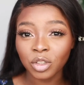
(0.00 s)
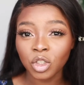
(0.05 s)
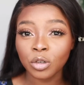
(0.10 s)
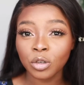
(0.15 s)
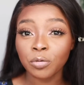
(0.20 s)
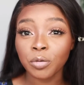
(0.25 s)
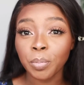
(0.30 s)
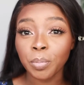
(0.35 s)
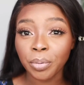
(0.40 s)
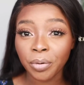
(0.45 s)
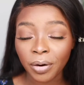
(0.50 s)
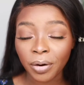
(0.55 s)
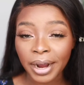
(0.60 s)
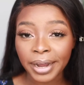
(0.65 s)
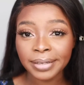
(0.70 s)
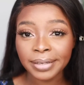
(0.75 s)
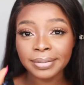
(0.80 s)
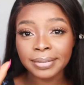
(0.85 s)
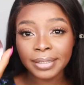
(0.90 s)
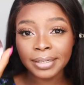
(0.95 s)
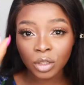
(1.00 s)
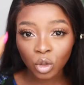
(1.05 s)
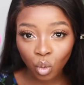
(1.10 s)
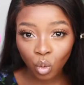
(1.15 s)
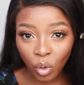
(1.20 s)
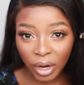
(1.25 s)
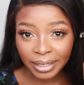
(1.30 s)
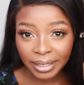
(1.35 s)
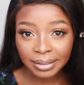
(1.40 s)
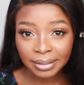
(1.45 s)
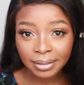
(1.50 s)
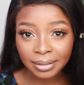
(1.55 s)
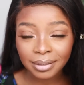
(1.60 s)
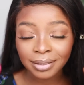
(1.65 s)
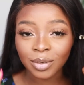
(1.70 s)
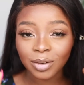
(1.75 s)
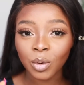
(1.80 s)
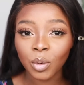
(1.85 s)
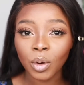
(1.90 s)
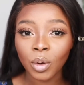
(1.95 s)
So for price, this wins.
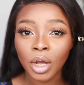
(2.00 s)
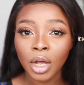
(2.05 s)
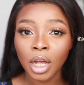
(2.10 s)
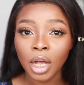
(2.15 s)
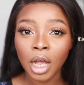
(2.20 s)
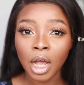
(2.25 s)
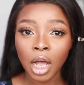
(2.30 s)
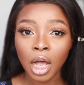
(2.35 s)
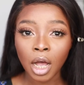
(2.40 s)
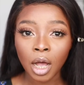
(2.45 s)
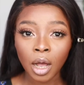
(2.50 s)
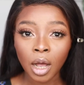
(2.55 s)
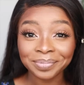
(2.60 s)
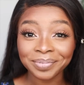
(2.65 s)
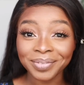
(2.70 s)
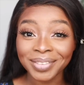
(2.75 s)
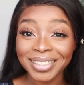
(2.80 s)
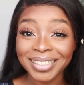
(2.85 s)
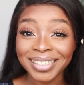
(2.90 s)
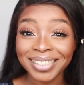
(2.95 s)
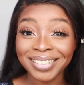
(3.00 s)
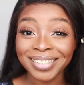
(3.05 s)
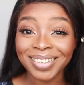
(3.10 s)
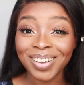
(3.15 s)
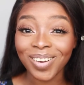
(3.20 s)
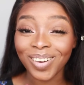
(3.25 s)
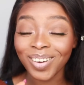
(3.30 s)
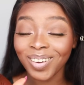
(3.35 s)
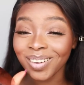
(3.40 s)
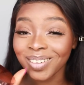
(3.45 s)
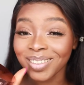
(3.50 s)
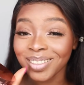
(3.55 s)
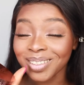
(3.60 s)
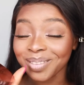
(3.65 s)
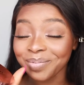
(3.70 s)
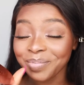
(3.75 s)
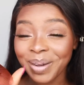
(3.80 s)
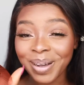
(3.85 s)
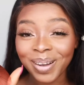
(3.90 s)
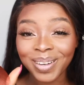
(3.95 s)
So this has got a
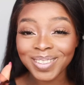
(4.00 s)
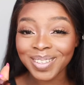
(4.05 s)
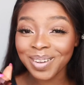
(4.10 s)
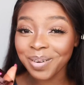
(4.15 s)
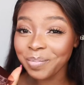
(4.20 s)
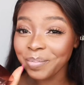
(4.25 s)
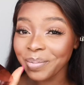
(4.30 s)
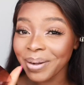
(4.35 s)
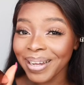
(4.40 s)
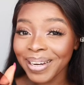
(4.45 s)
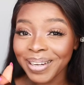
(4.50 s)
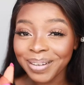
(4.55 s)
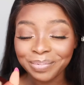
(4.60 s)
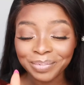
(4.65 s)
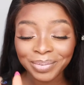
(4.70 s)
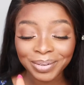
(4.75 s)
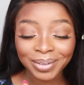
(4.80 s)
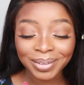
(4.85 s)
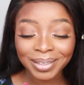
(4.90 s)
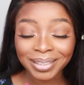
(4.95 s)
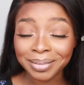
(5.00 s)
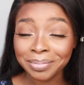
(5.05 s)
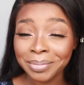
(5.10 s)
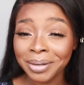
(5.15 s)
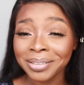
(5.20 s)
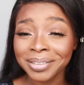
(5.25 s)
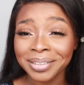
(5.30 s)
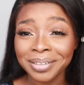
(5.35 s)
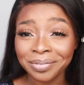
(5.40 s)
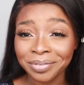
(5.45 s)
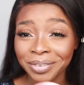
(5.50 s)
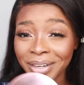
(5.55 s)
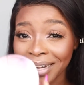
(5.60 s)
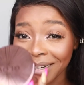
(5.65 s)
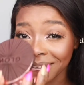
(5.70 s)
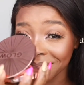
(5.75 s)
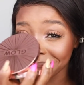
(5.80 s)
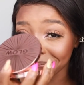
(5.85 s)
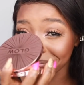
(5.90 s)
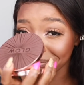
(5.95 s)
smell, it's got pineapple, it smells
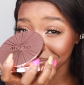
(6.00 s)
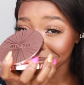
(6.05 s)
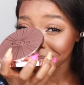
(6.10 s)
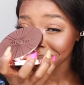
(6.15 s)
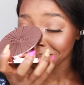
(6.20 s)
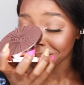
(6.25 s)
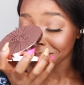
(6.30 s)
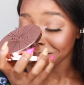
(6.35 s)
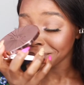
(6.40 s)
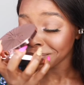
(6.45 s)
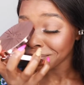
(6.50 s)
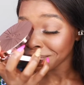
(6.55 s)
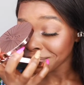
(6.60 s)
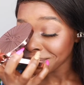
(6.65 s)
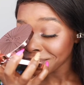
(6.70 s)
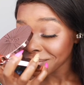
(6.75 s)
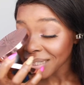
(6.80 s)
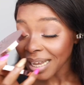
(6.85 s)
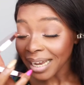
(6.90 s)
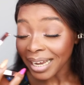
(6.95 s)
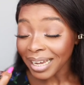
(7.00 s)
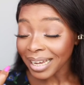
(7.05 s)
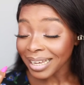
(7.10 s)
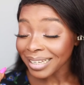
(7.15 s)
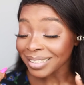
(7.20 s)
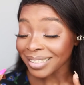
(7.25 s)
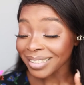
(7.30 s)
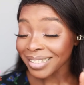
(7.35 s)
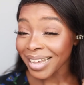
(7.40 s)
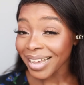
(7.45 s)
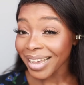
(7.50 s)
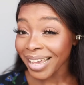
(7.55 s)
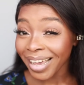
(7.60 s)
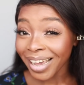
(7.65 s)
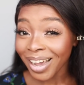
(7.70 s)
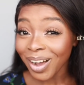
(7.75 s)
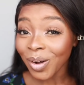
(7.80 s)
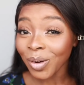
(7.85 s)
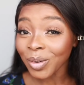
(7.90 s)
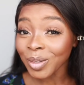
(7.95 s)
divine. Like I can stay
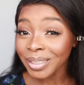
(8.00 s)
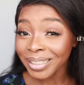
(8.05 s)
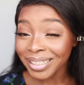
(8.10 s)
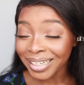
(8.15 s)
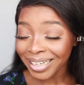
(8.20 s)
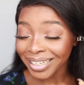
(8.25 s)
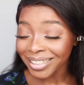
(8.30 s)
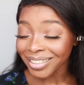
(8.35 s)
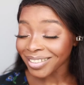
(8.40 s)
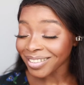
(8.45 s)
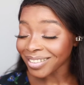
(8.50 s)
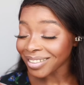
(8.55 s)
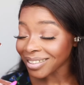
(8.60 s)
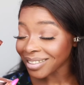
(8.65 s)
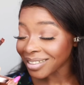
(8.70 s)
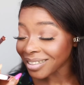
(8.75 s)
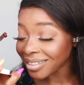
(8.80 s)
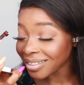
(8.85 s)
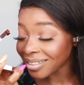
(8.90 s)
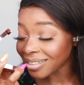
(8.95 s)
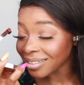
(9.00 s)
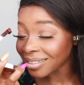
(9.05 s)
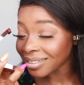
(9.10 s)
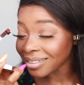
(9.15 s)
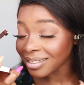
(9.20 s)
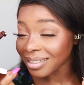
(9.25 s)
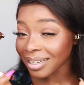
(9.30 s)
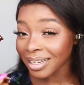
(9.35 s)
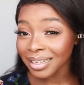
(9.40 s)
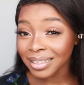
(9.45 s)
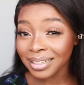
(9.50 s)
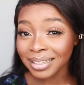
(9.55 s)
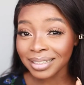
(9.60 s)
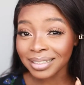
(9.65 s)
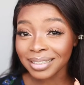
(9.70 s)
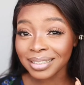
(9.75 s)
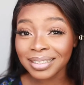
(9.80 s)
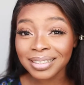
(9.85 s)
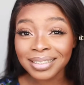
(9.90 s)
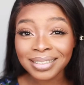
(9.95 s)
here all day. Just the
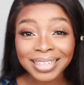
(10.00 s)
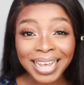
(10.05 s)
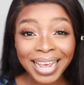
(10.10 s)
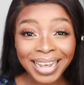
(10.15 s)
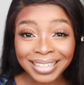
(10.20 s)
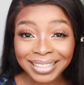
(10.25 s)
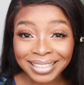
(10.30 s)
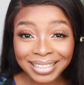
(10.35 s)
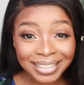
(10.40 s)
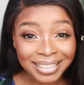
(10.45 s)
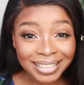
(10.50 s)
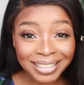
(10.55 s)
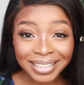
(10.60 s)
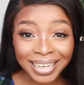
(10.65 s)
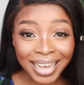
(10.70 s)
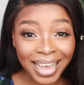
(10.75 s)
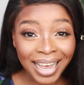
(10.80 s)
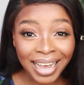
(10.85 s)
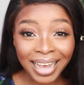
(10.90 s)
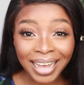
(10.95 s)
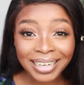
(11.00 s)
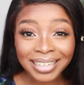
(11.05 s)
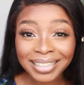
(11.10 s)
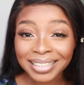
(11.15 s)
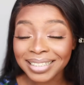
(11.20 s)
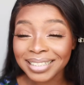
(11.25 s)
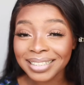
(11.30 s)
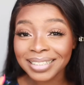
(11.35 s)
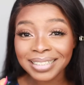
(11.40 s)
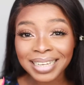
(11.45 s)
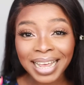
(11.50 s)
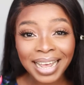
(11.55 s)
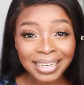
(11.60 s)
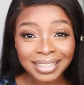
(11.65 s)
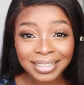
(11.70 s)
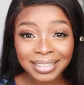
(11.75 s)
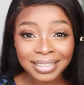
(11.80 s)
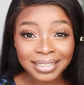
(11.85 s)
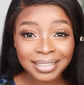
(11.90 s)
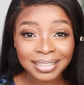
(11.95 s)
scent, yeah, the
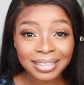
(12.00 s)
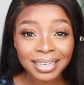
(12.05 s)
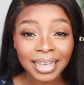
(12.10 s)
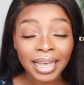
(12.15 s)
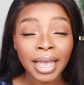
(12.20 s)
scent.